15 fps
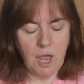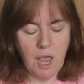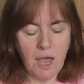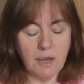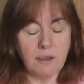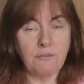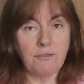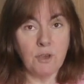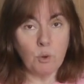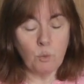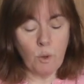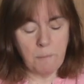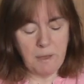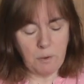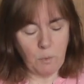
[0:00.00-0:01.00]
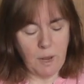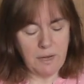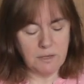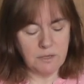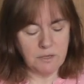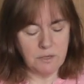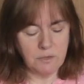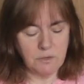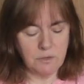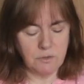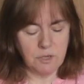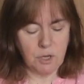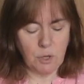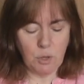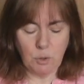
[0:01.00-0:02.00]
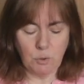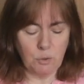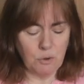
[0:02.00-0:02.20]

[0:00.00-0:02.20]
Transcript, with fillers: and a few women went too,